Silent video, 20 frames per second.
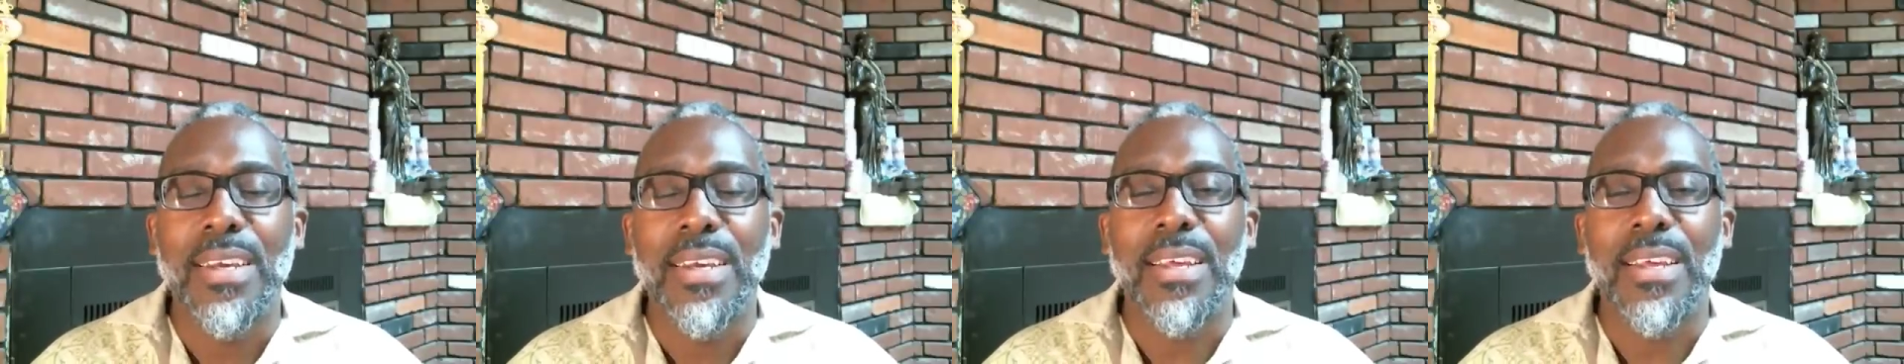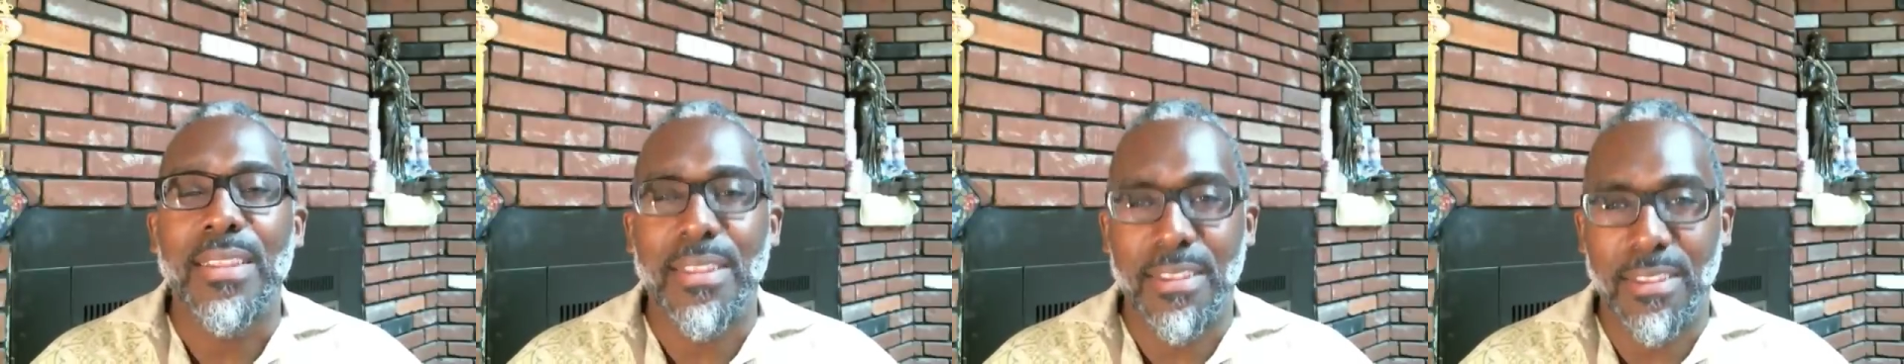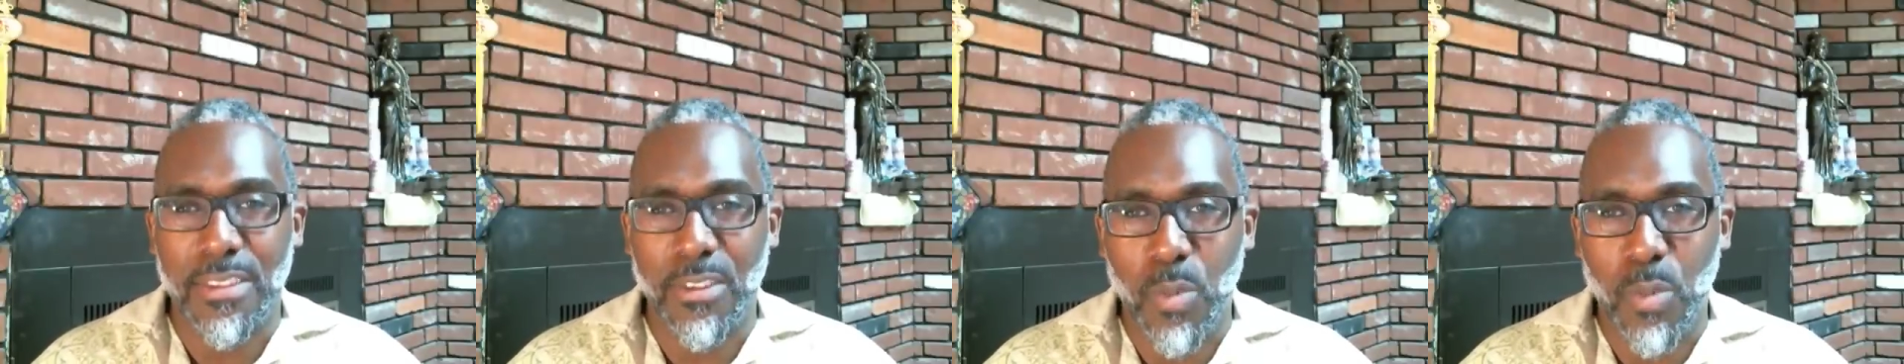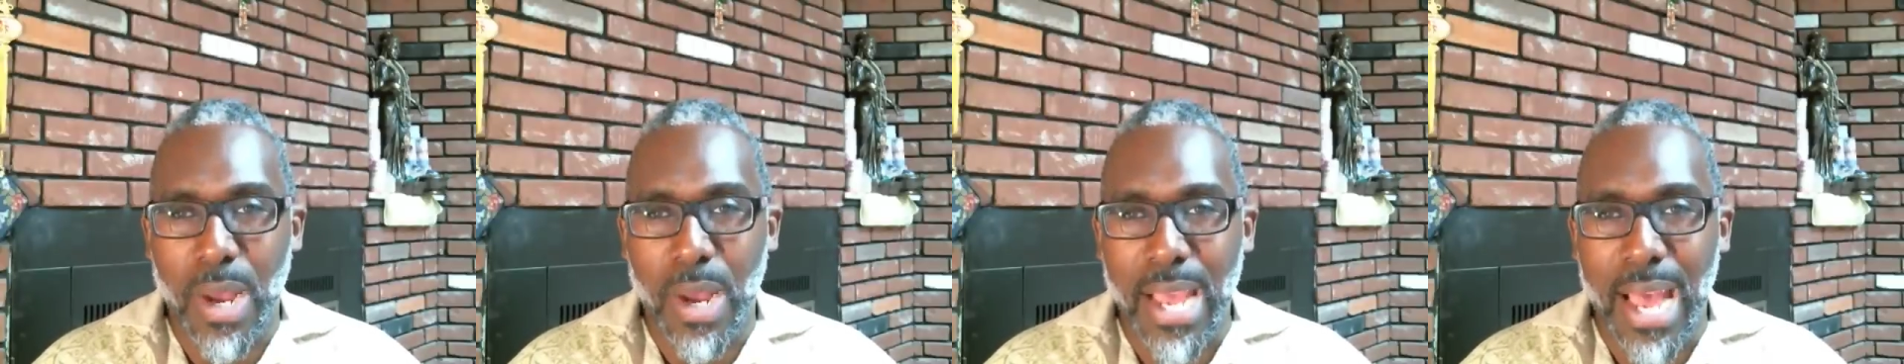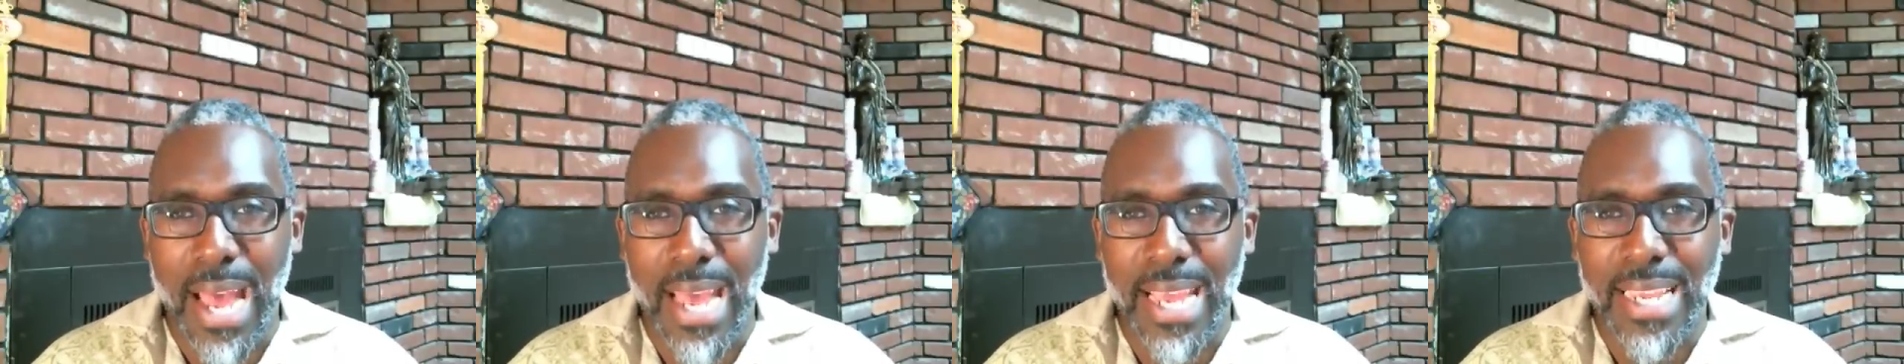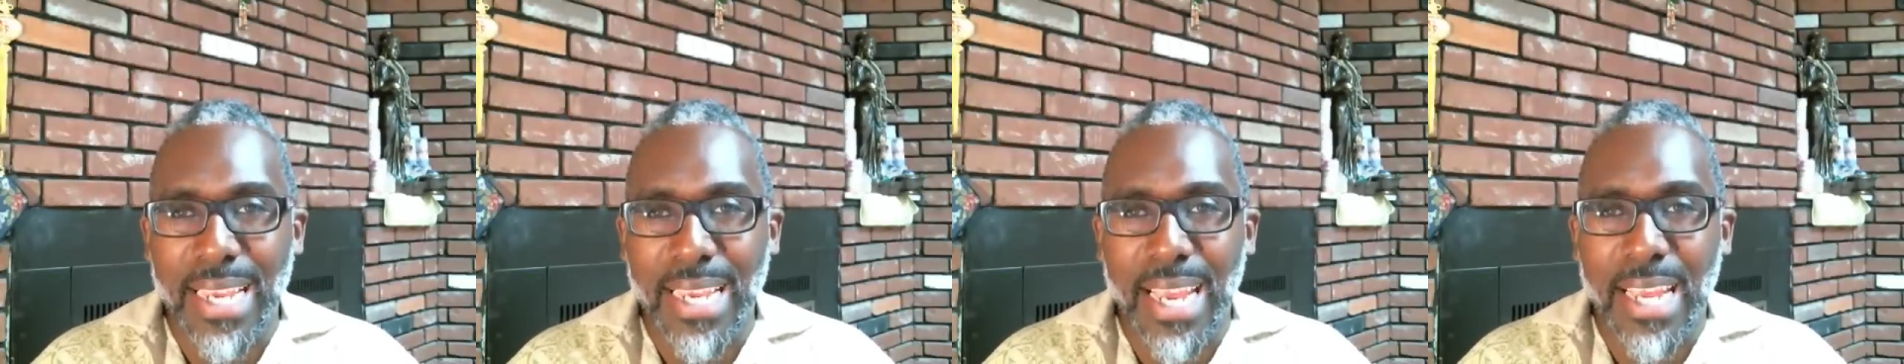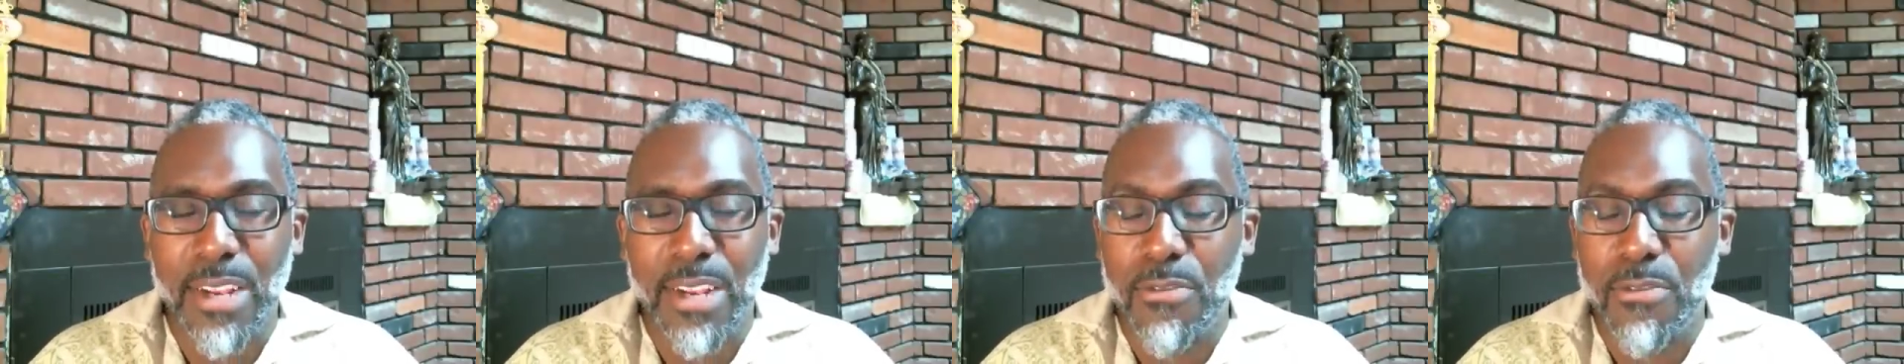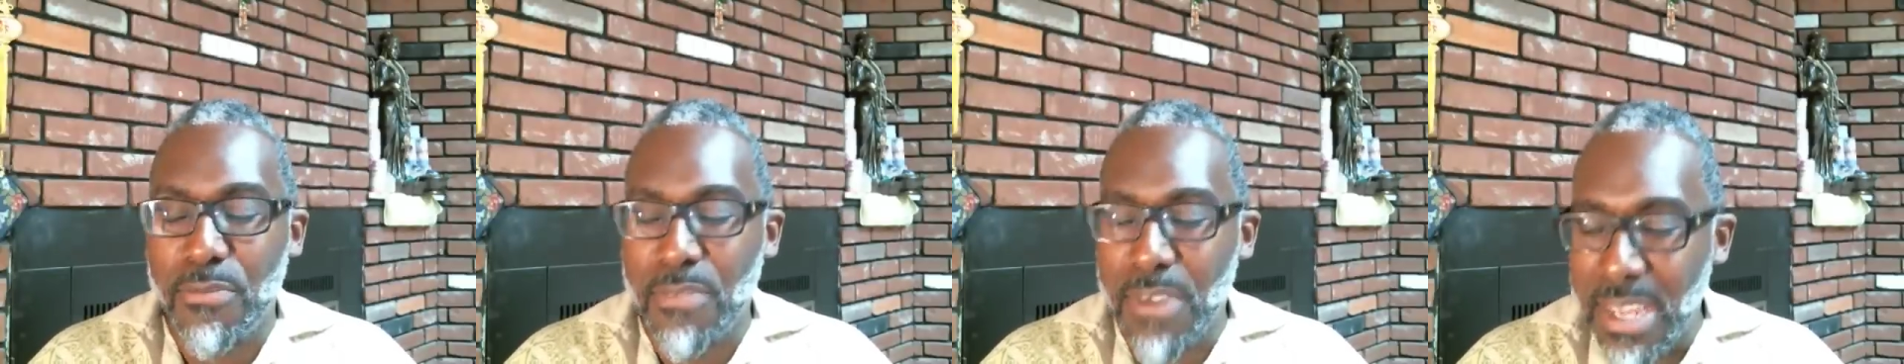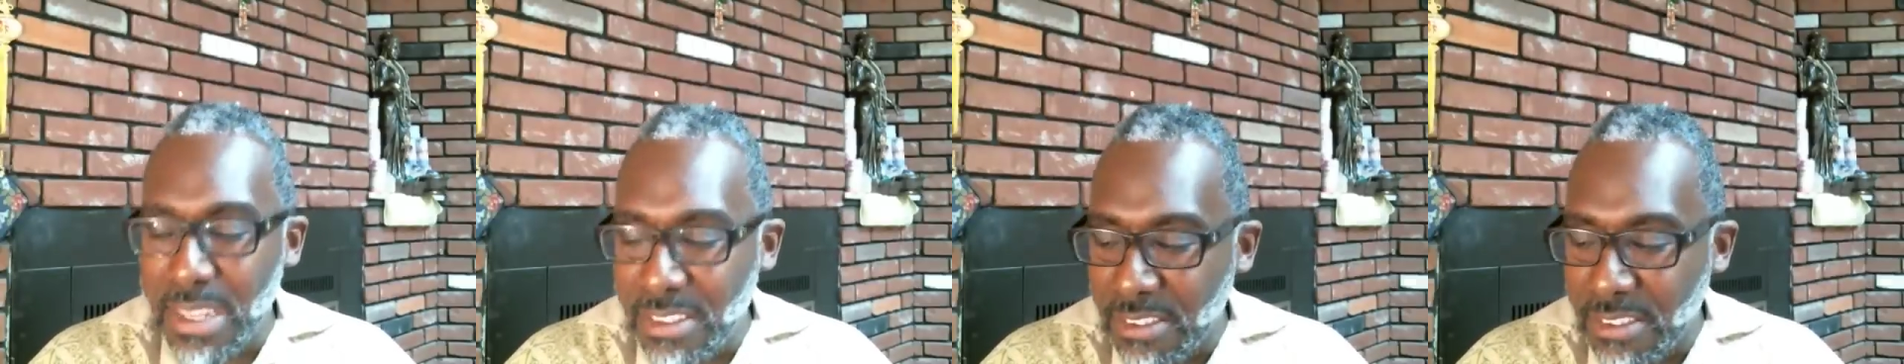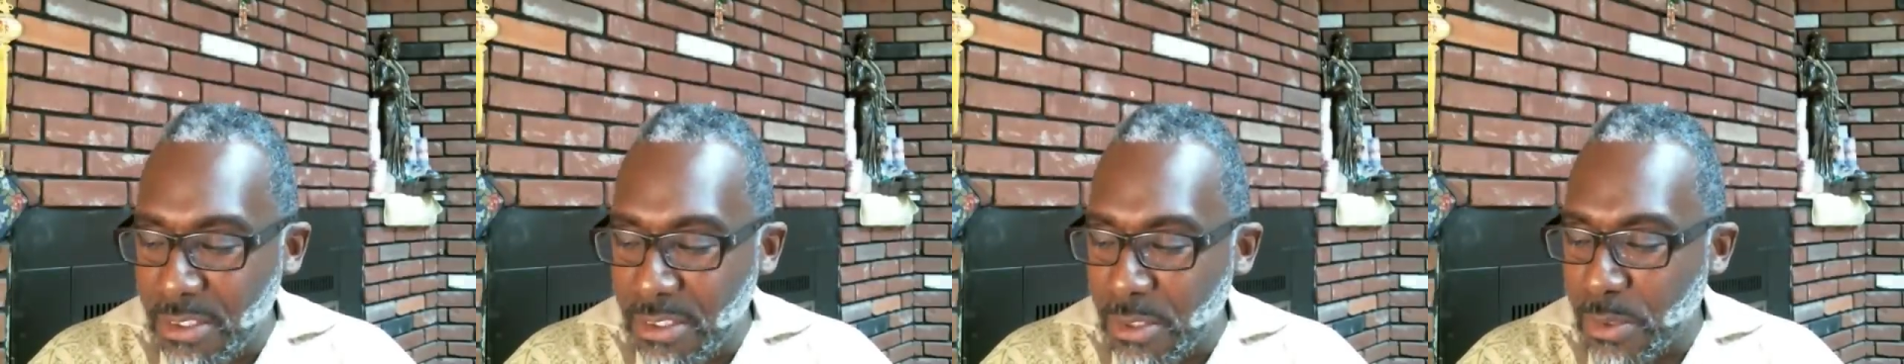And this is why I can
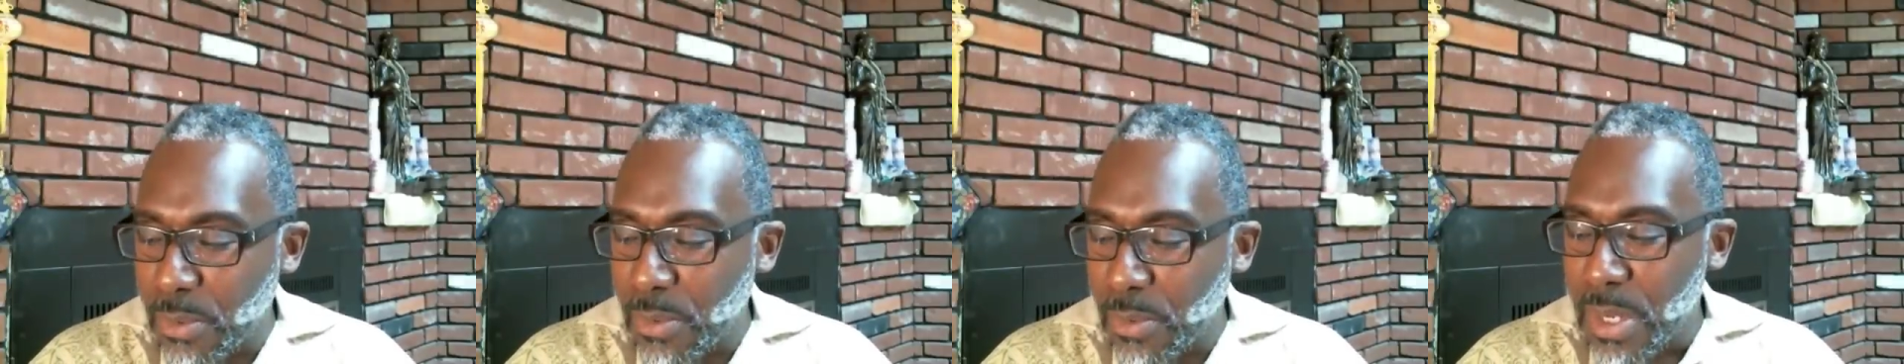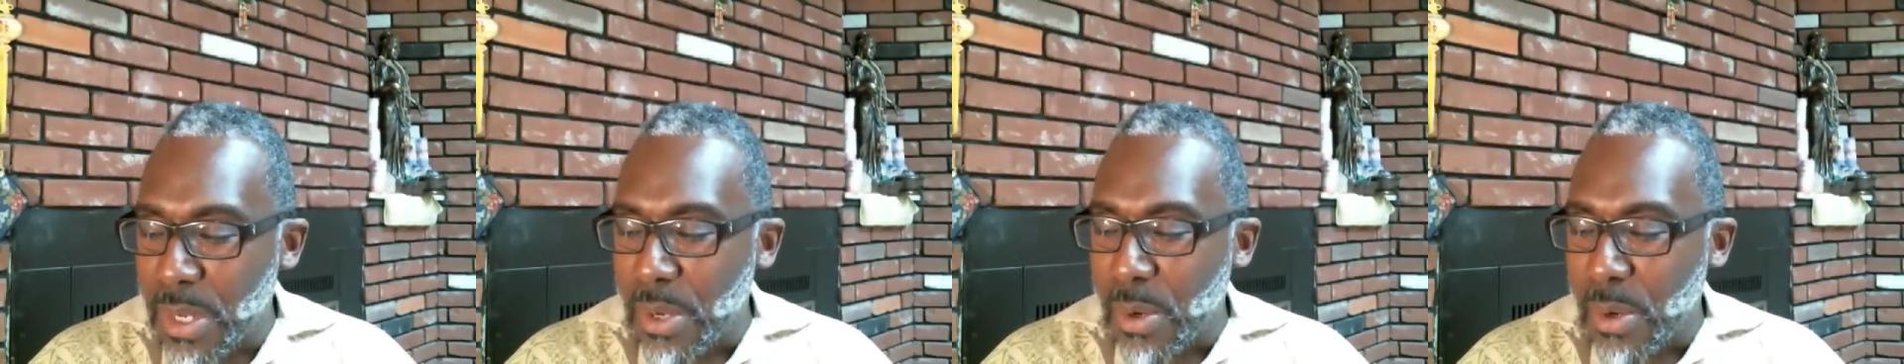face you